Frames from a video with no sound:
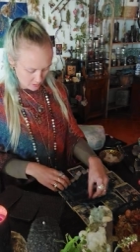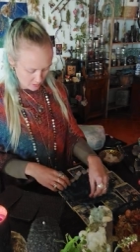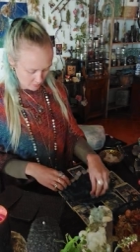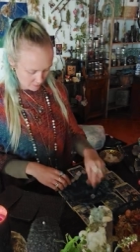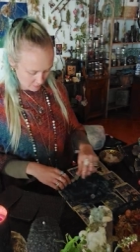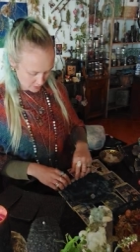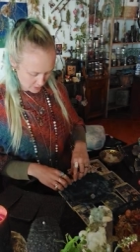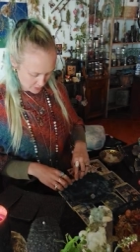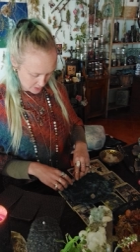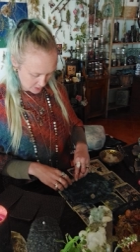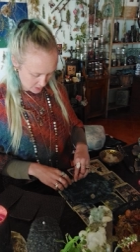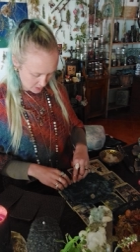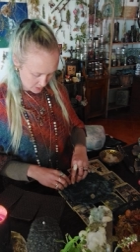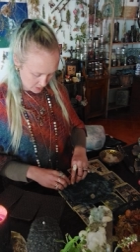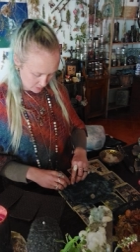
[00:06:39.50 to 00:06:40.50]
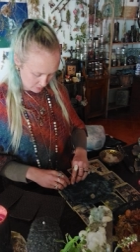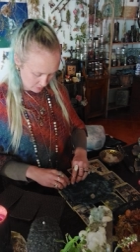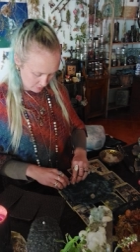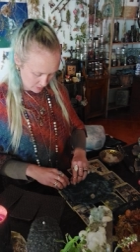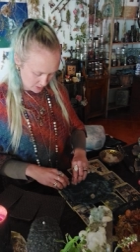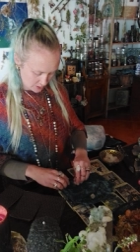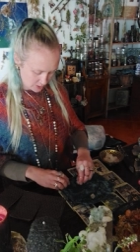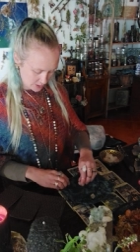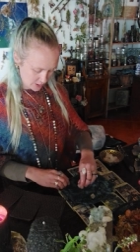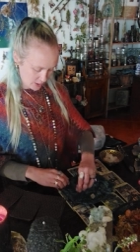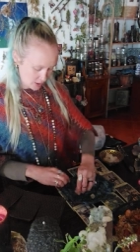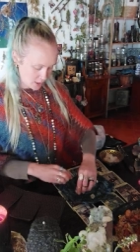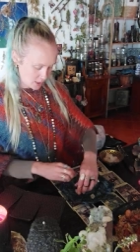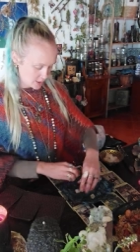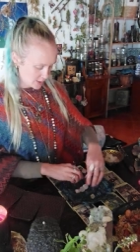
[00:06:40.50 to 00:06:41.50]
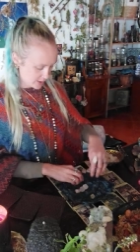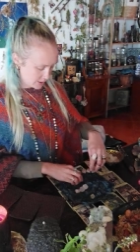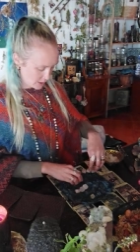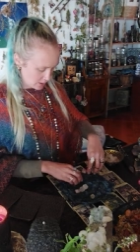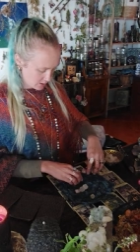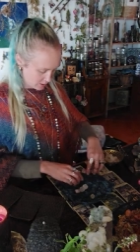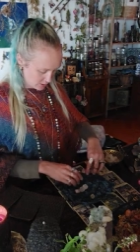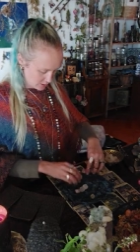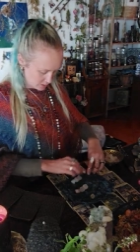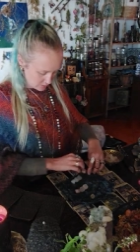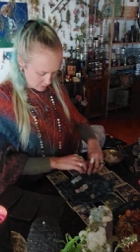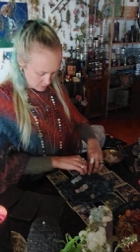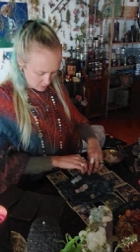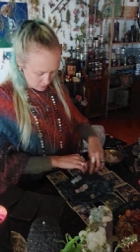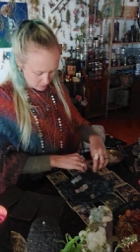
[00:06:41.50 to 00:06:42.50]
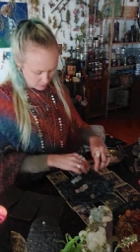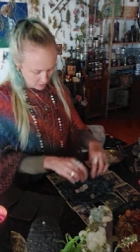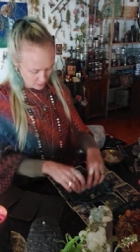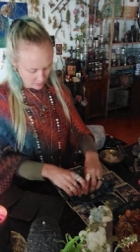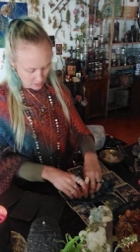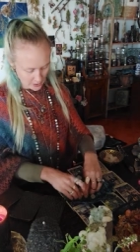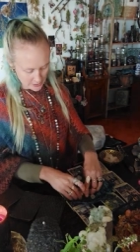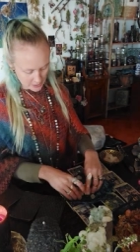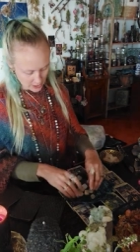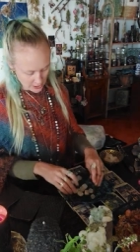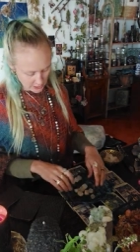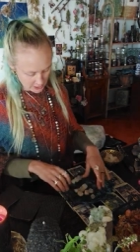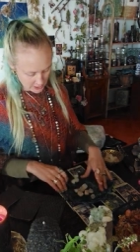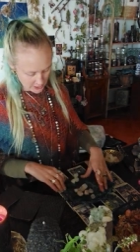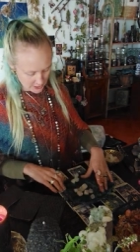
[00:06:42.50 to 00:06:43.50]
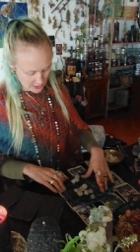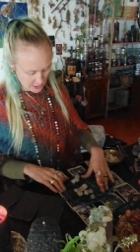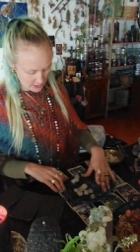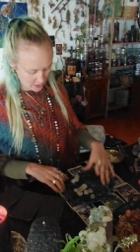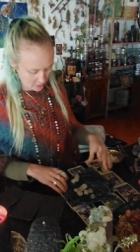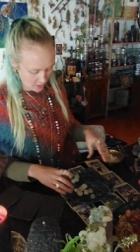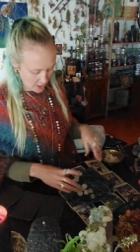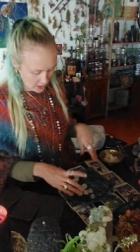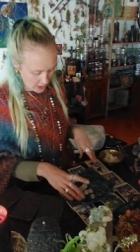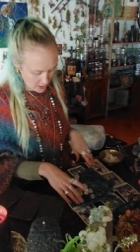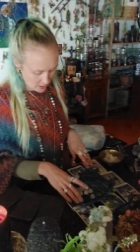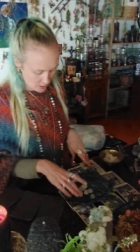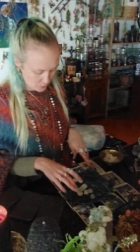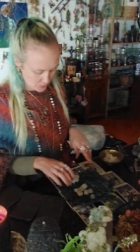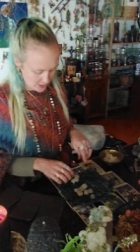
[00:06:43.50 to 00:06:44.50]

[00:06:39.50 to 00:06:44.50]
Alrighty, Aries. So, I do get the sense, right, like I